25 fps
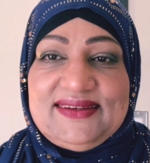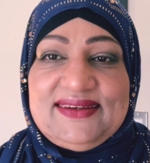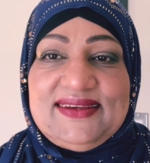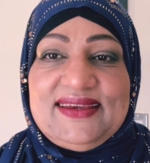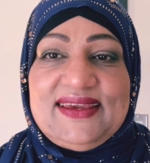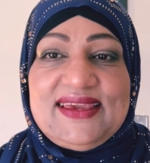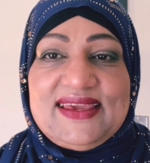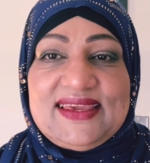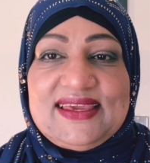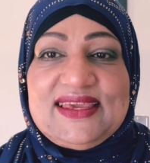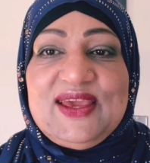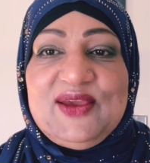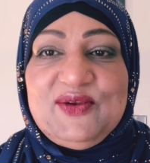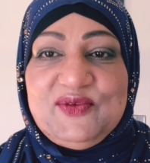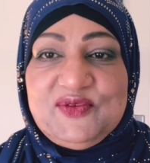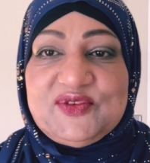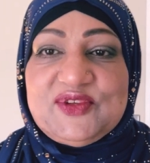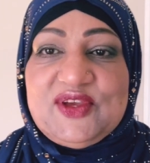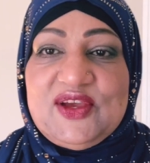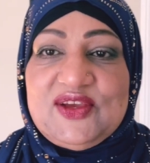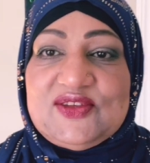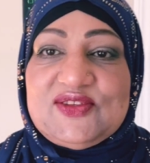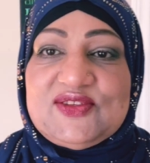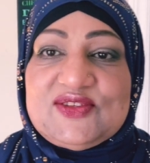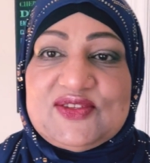He gives
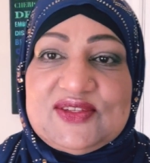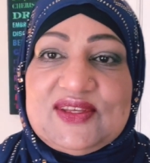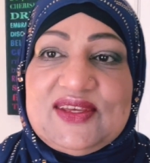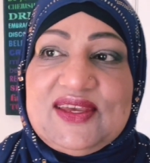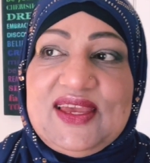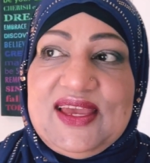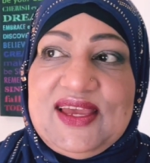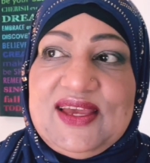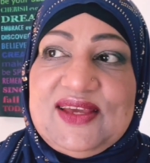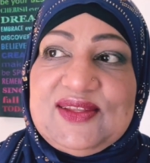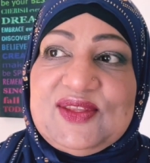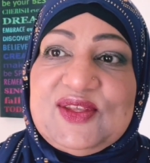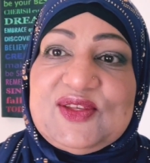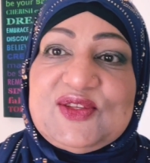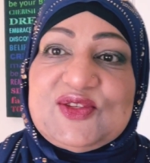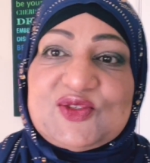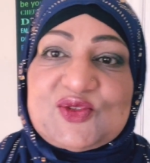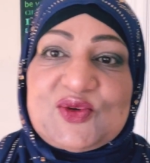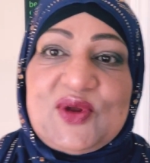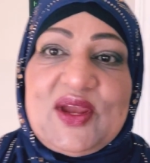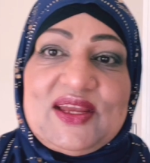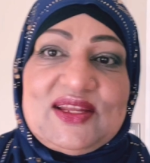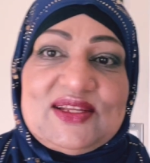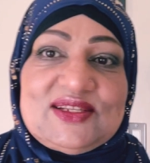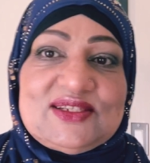us the
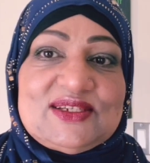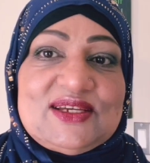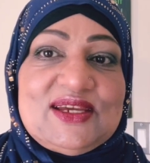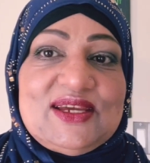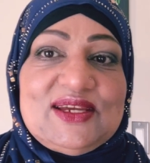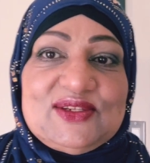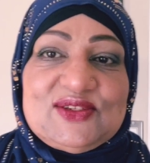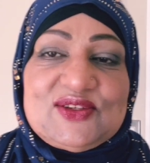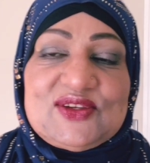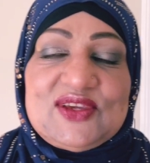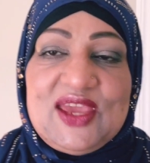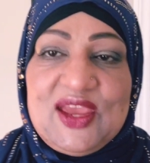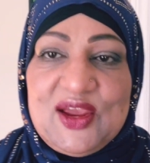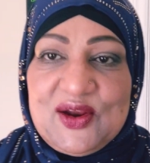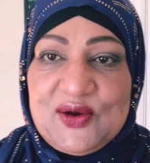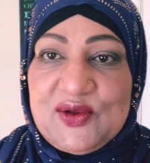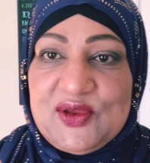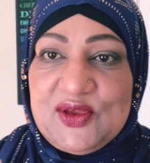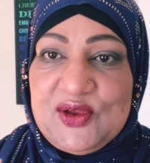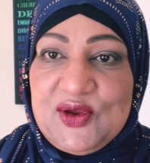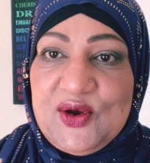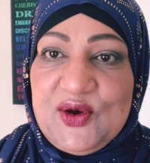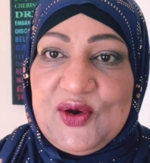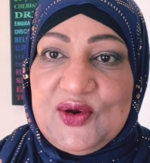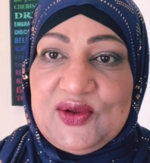strength to carry
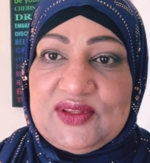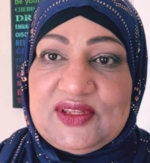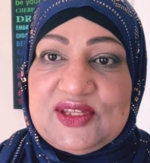on,